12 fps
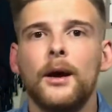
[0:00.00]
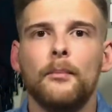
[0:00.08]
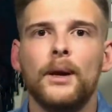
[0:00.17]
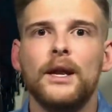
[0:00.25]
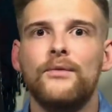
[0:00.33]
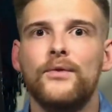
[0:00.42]

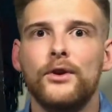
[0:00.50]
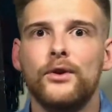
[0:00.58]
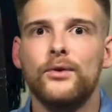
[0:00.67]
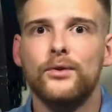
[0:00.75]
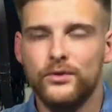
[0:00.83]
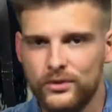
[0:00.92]
But if
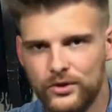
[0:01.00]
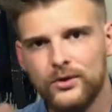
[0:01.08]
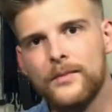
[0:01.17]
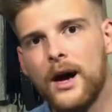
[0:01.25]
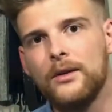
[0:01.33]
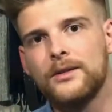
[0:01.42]
you
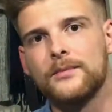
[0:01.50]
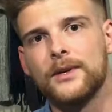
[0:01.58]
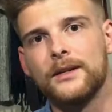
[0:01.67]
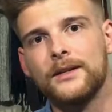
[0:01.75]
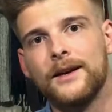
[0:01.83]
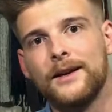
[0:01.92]
zoom out a bit,